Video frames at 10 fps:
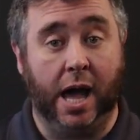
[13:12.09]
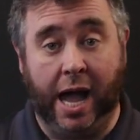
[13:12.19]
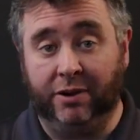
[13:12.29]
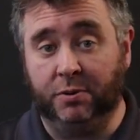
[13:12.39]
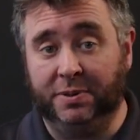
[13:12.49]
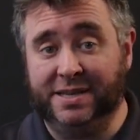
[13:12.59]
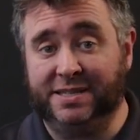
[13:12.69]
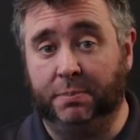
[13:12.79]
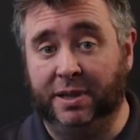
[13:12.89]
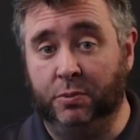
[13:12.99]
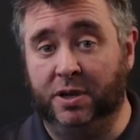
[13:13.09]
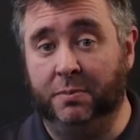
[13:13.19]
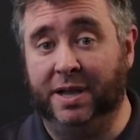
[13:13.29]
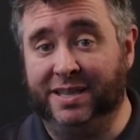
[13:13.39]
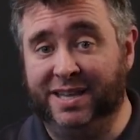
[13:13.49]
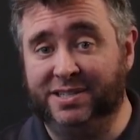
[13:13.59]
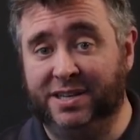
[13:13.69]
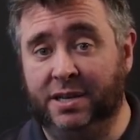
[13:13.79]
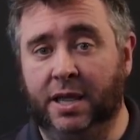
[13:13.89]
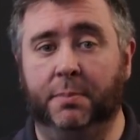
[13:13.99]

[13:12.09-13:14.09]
I replaced the Play 1 in my kitchen